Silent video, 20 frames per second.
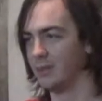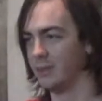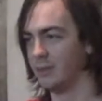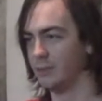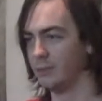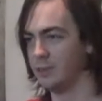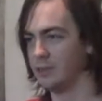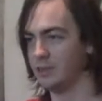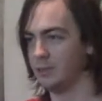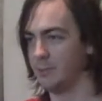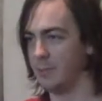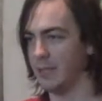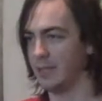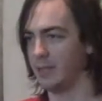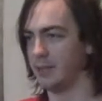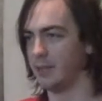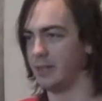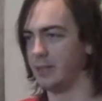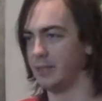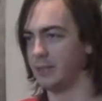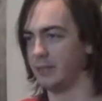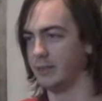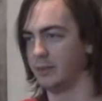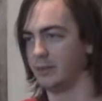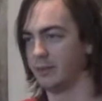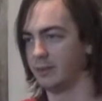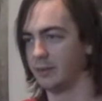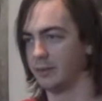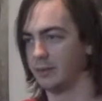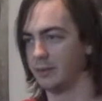What's the matter, dear?
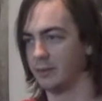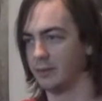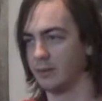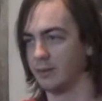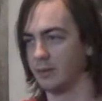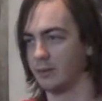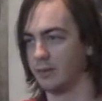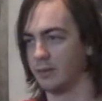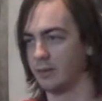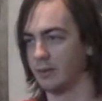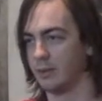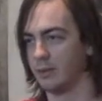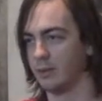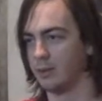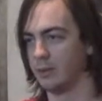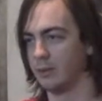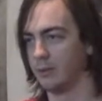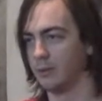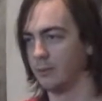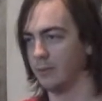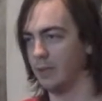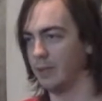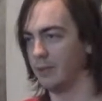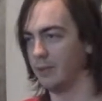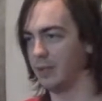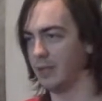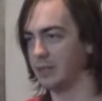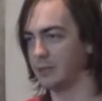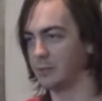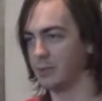Wow,
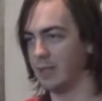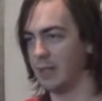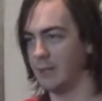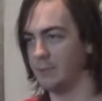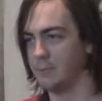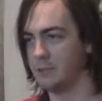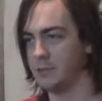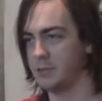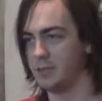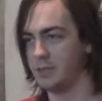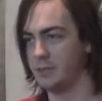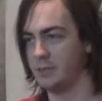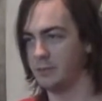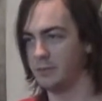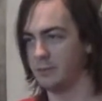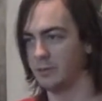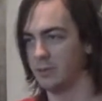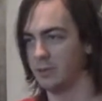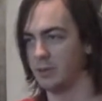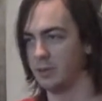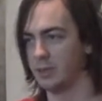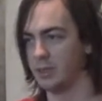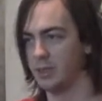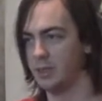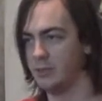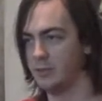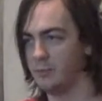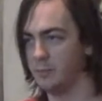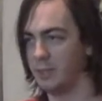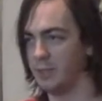that's what happened to you?
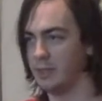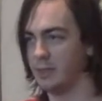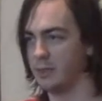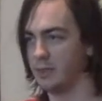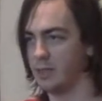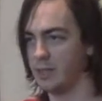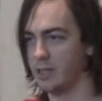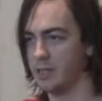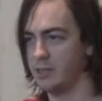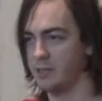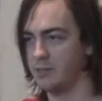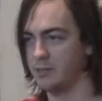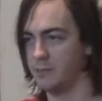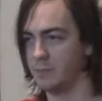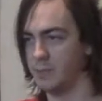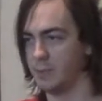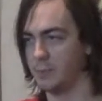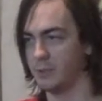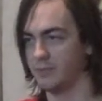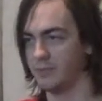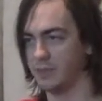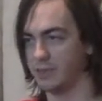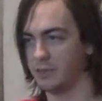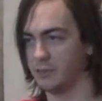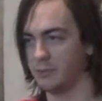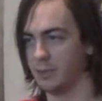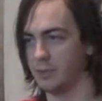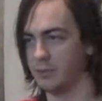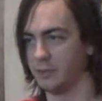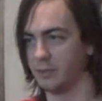You and Blade are lucky to have met Professor
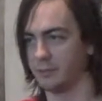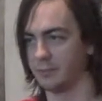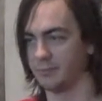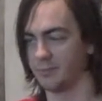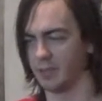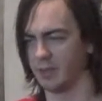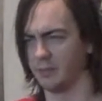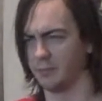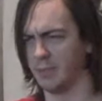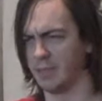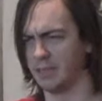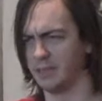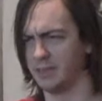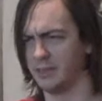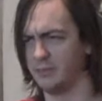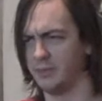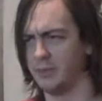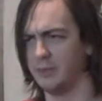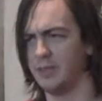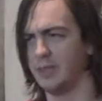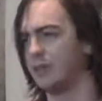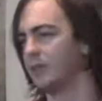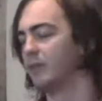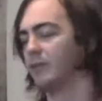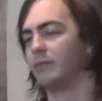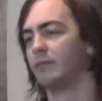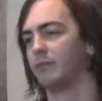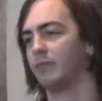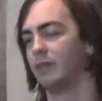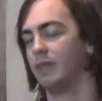Rowan. Imagine if you didn't.
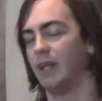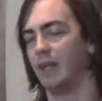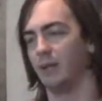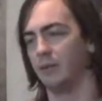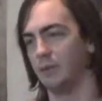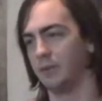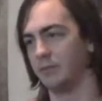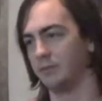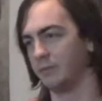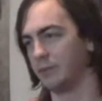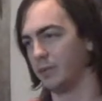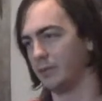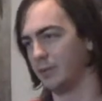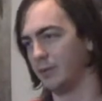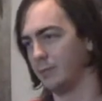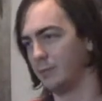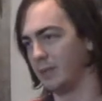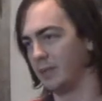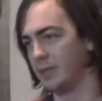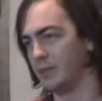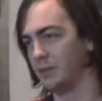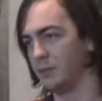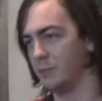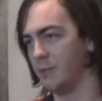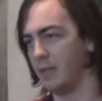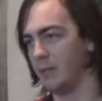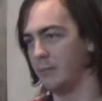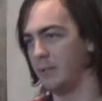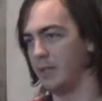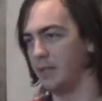Yeah, I would have totally been killed
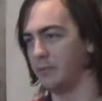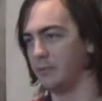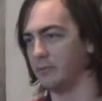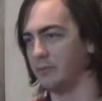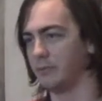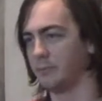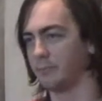by a Bidoof.